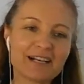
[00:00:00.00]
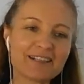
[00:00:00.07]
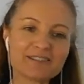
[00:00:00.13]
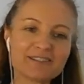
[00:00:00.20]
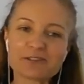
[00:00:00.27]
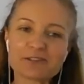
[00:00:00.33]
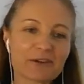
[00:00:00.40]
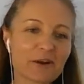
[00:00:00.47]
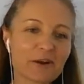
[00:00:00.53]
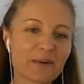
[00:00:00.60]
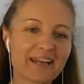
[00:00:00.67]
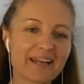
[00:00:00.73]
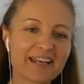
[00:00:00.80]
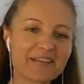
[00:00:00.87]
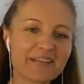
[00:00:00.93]
doing a
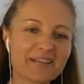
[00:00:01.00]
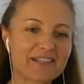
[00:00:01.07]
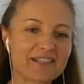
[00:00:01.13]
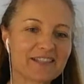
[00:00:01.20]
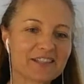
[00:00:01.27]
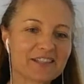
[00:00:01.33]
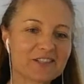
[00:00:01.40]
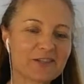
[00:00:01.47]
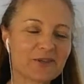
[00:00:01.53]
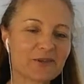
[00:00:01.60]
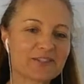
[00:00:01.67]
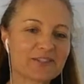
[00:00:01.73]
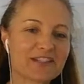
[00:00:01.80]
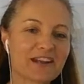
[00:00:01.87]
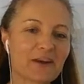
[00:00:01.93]
weekend massage
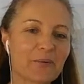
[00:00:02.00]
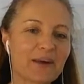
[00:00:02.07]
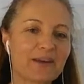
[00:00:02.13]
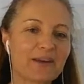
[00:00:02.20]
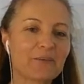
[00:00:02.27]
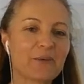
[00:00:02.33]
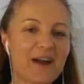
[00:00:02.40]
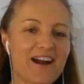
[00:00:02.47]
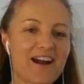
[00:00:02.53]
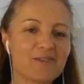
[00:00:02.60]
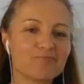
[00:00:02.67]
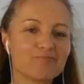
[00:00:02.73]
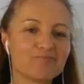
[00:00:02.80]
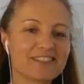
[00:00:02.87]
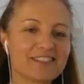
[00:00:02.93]
course, and I went, wow,
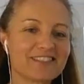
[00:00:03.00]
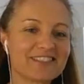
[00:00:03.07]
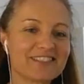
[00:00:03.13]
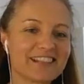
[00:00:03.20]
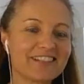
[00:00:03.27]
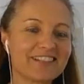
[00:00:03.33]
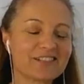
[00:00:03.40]
this is it.